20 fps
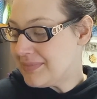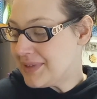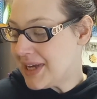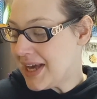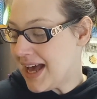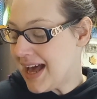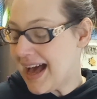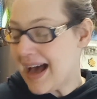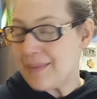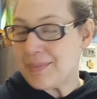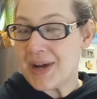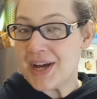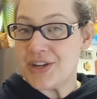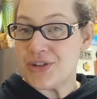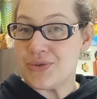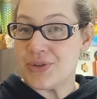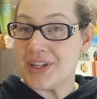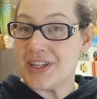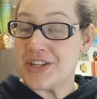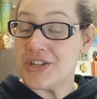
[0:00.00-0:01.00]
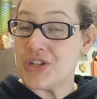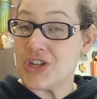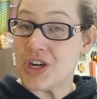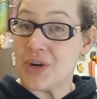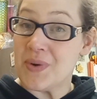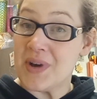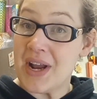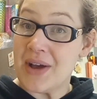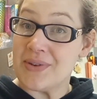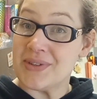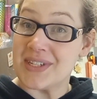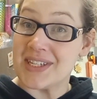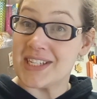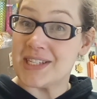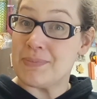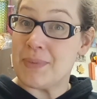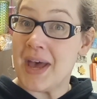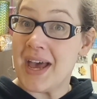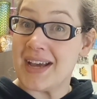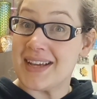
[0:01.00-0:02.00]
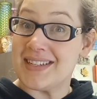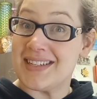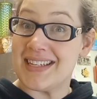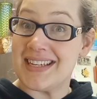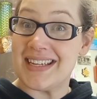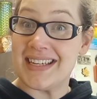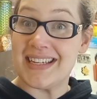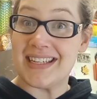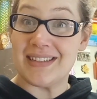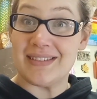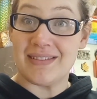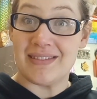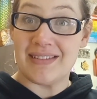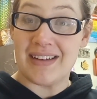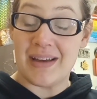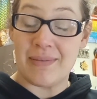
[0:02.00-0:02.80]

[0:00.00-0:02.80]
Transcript: Yeah, I'm not really sure what I was expecting.